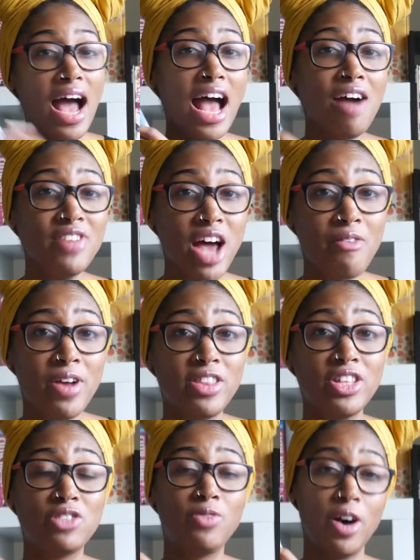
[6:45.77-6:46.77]
I have not read
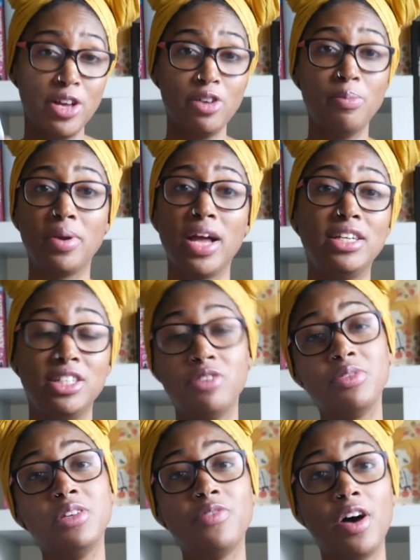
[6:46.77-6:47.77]
this volume, but I did
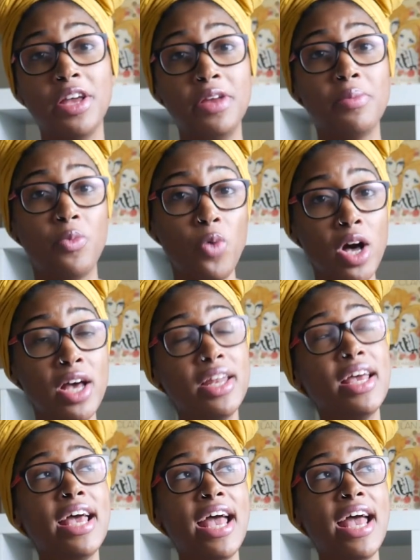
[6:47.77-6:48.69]
read volume 1,